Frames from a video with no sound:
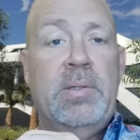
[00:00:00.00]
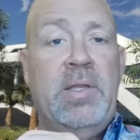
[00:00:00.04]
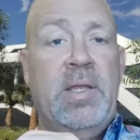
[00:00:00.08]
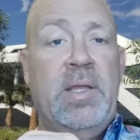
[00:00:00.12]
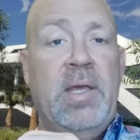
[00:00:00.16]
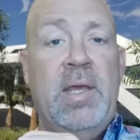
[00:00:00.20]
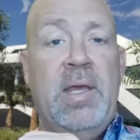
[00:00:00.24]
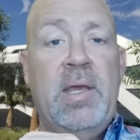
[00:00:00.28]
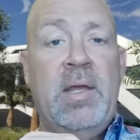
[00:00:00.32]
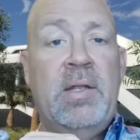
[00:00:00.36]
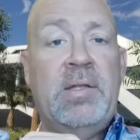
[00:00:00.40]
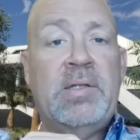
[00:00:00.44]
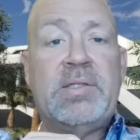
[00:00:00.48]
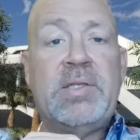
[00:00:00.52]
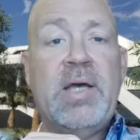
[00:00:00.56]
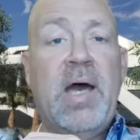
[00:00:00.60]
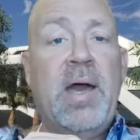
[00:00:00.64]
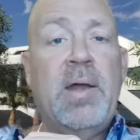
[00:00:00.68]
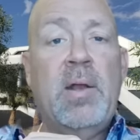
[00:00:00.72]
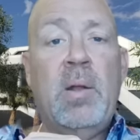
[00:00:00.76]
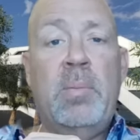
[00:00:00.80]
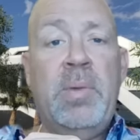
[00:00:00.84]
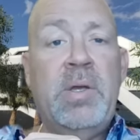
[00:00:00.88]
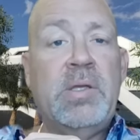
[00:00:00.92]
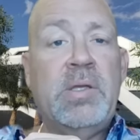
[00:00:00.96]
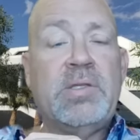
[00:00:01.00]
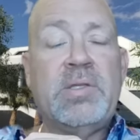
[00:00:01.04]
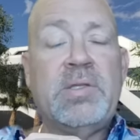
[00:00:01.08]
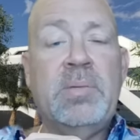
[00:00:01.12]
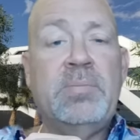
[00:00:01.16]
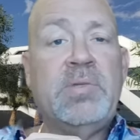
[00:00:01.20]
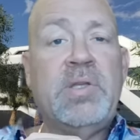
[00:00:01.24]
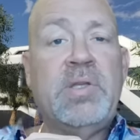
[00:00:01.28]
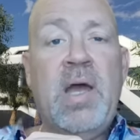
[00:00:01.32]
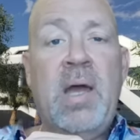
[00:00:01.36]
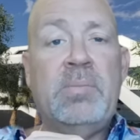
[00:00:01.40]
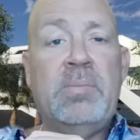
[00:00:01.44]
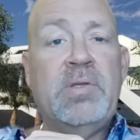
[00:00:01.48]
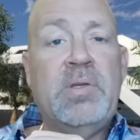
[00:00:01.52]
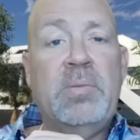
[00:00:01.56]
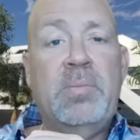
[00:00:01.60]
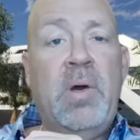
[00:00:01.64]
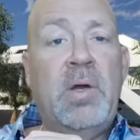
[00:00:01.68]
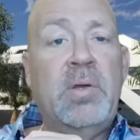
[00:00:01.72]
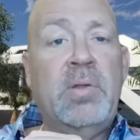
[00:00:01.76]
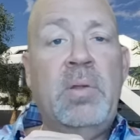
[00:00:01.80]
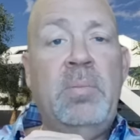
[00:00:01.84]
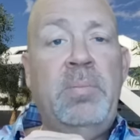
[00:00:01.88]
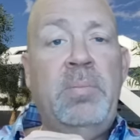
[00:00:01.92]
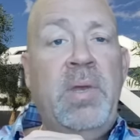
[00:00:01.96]
The entitlement sometimes
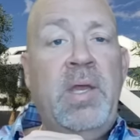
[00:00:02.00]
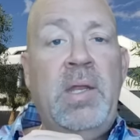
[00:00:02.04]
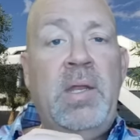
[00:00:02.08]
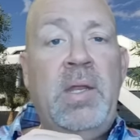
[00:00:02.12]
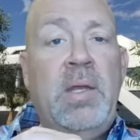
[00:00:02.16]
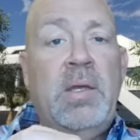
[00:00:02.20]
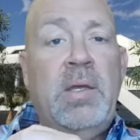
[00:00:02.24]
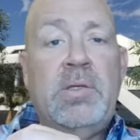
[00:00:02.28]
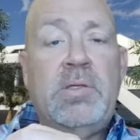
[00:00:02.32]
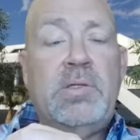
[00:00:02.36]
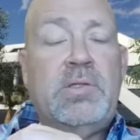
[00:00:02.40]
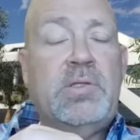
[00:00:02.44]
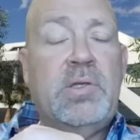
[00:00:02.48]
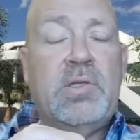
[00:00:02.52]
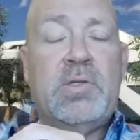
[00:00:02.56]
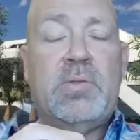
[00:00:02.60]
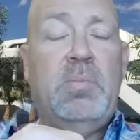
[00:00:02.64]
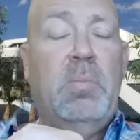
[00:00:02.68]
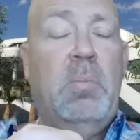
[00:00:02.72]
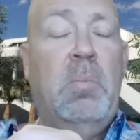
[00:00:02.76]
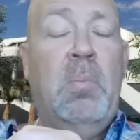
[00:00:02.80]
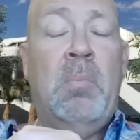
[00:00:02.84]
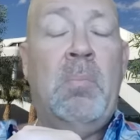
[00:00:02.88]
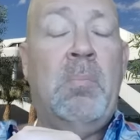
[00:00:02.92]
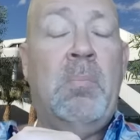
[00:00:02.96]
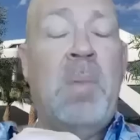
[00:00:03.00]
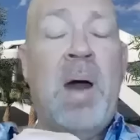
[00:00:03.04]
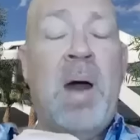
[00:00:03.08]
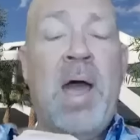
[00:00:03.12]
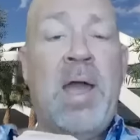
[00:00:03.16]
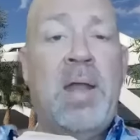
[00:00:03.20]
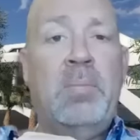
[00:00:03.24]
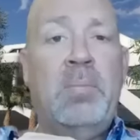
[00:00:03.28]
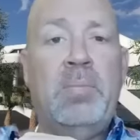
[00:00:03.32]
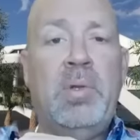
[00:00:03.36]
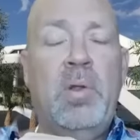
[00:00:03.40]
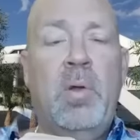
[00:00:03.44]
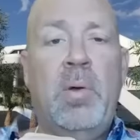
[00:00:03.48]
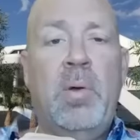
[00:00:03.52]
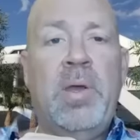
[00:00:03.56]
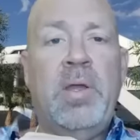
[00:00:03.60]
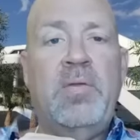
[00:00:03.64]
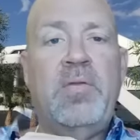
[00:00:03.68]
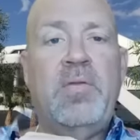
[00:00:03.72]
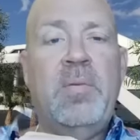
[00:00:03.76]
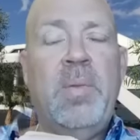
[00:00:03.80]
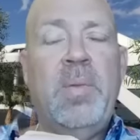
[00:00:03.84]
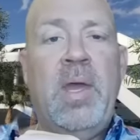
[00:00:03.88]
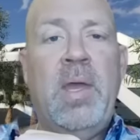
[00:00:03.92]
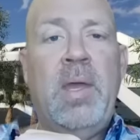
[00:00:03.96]
among the media is just
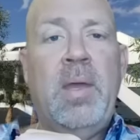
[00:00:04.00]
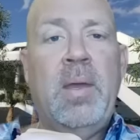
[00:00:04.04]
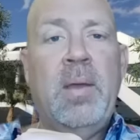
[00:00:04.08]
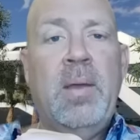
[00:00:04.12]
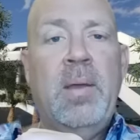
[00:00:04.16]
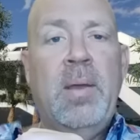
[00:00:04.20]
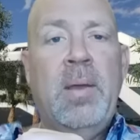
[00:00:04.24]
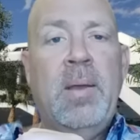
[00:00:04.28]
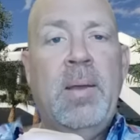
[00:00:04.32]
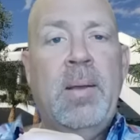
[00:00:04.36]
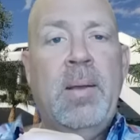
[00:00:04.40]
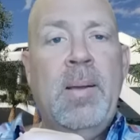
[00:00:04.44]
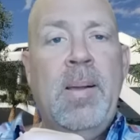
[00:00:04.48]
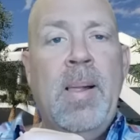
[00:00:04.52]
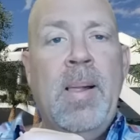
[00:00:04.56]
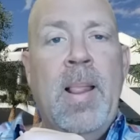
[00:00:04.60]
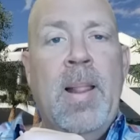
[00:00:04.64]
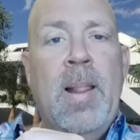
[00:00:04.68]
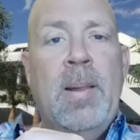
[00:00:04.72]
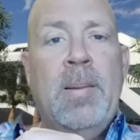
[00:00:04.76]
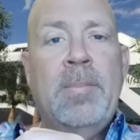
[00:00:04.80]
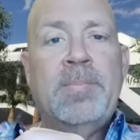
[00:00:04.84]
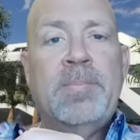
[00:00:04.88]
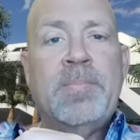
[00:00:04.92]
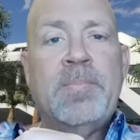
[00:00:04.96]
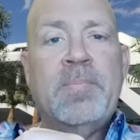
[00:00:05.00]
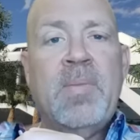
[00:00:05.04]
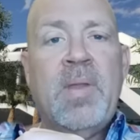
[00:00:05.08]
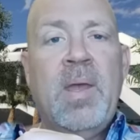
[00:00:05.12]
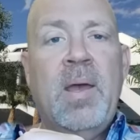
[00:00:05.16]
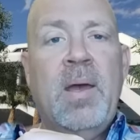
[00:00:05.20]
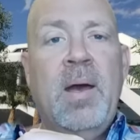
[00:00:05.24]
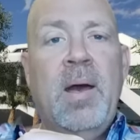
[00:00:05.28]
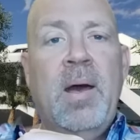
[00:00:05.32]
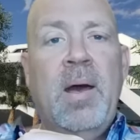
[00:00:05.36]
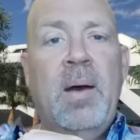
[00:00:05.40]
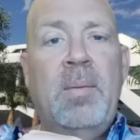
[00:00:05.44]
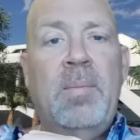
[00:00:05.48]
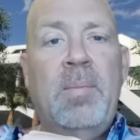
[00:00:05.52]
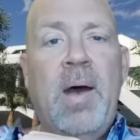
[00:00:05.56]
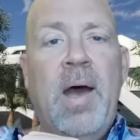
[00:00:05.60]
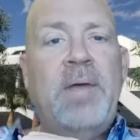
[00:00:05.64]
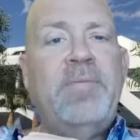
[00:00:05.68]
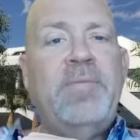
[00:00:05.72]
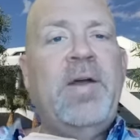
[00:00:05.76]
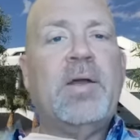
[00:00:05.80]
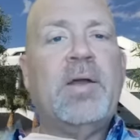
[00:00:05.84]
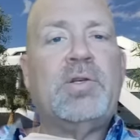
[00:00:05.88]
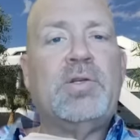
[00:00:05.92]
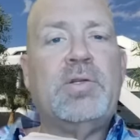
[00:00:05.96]
mind-blowing to me.
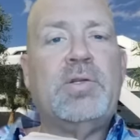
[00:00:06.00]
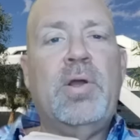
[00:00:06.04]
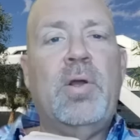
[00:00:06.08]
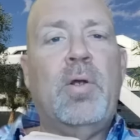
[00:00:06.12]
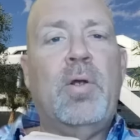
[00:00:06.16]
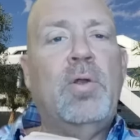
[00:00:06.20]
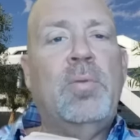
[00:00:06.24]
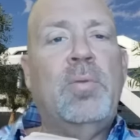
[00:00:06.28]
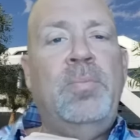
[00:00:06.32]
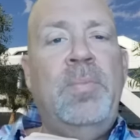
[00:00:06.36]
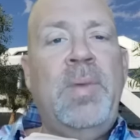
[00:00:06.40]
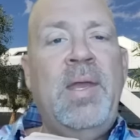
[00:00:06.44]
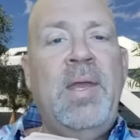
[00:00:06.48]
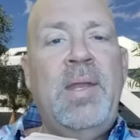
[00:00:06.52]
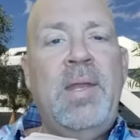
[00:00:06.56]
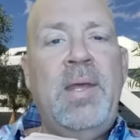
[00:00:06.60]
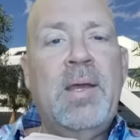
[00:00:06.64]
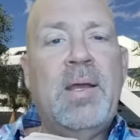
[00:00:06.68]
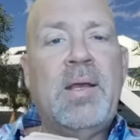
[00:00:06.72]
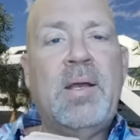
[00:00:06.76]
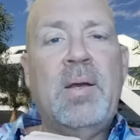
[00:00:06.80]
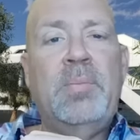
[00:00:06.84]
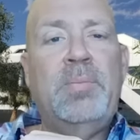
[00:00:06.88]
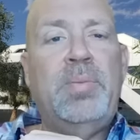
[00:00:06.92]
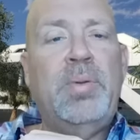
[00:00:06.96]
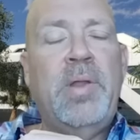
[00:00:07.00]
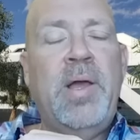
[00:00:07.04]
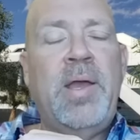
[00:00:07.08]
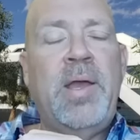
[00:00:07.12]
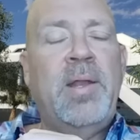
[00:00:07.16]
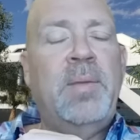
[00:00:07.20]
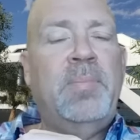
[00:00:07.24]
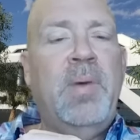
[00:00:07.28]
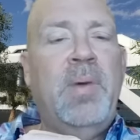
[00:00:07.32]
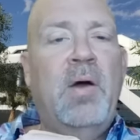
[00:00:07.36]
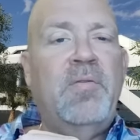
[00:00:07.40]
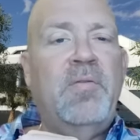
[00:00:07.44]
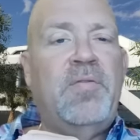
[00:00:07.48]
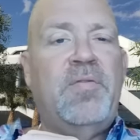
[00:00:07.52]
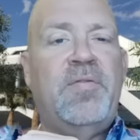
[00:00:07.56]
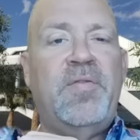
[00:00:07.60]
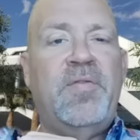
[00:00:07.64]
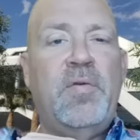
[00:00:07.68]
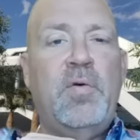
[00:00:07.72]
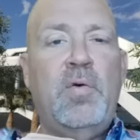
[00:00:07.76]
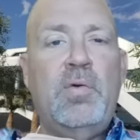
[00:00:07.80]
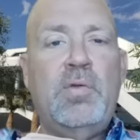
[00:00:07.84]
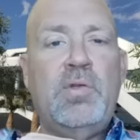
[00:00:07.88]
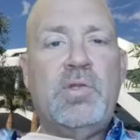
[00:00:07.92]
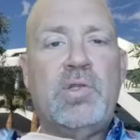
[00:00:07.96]
I've actually heard media complain about
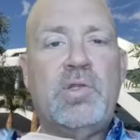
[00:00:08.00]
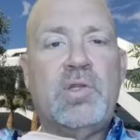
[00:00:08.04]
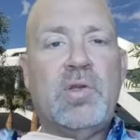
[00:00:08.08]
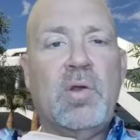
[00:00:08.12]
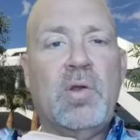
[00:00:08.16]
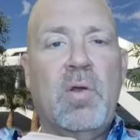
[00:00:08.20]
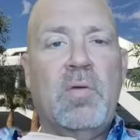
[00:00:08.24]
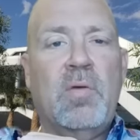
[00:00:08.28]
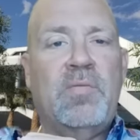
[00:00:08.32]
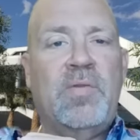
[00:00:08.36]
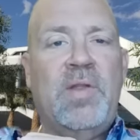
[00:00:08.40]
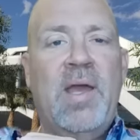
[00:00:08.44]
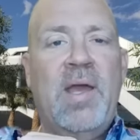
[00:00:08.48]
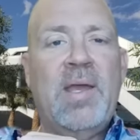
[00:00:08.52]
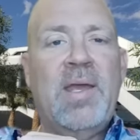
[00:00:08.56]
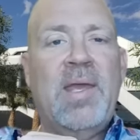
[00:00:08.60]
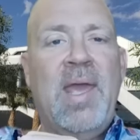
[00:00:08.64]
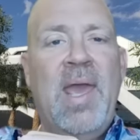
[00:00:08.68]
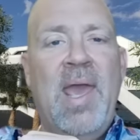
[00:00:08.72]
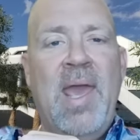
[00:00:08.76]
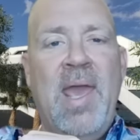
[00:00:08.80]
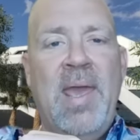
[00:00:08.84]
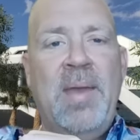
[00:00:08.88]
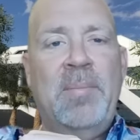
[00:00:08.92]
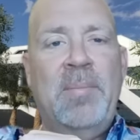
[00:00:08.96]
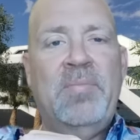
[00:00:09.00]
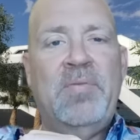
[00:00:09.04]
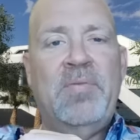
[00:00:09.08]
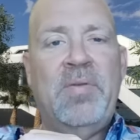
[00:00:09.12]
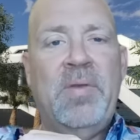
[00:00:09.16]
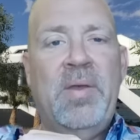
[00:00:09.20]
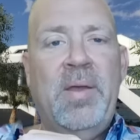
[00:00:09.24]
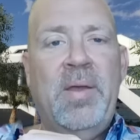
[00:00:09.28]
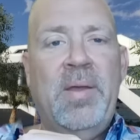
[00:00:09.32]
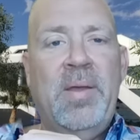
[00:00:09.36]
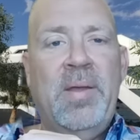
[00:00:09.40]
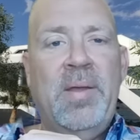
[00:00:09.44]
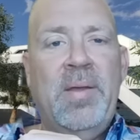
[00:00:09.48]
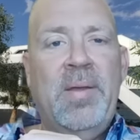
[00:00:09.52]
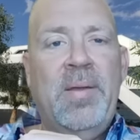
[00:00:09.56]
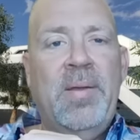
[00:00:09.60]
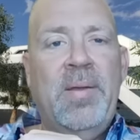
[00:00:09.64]
food served at games